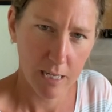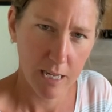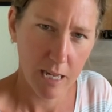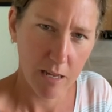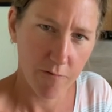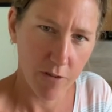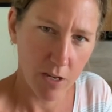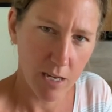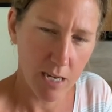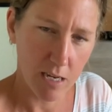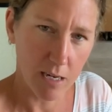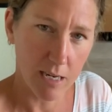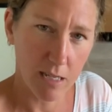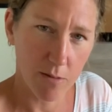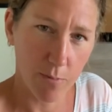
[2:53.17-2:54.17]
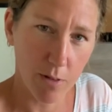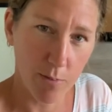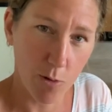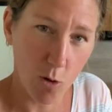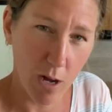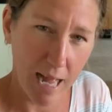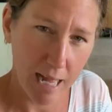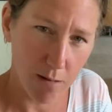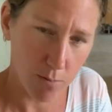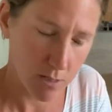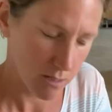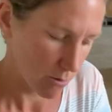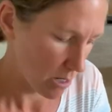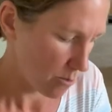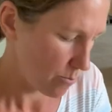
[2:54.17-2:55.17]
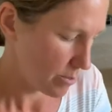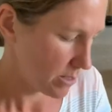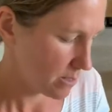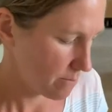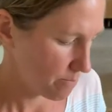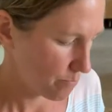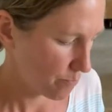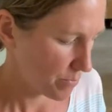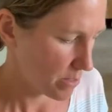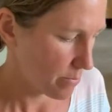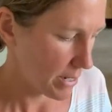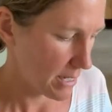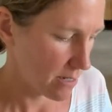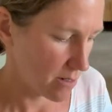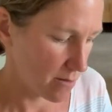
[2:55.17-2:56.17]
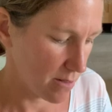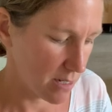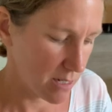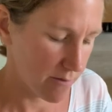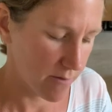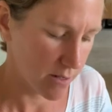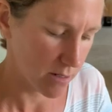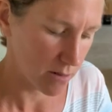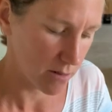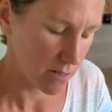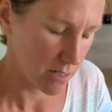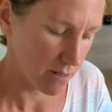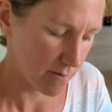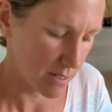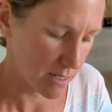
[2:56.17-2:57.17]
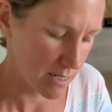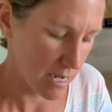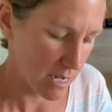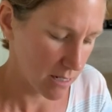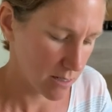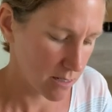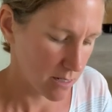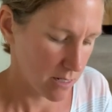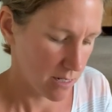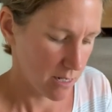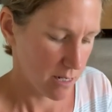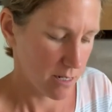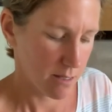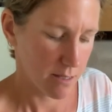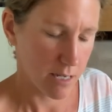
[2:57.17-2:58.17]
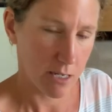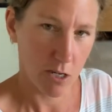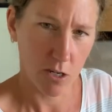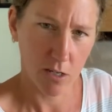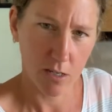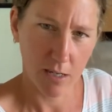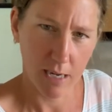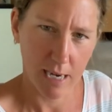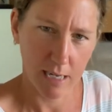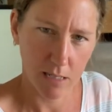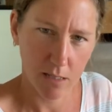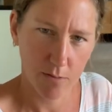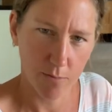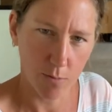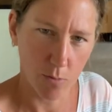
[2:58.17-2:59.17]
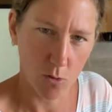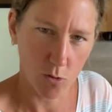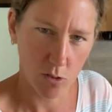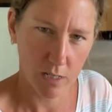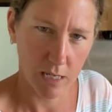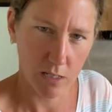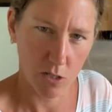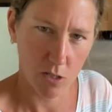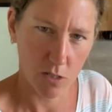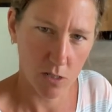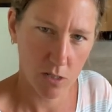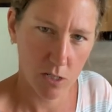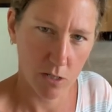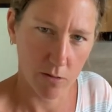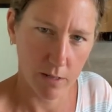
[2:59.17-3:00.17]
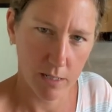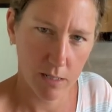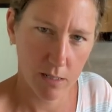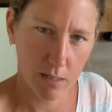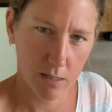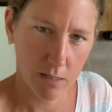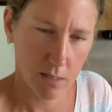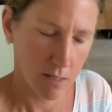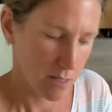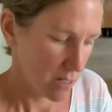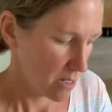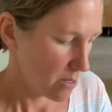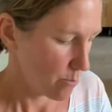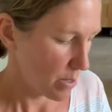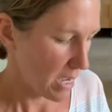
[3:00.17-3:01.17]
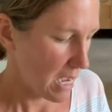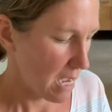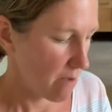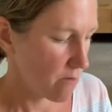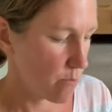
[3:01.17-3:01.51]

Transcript: If you need a little bit more help to open, depending on the difficulty of the task, then you can add more tensioners to it. But have a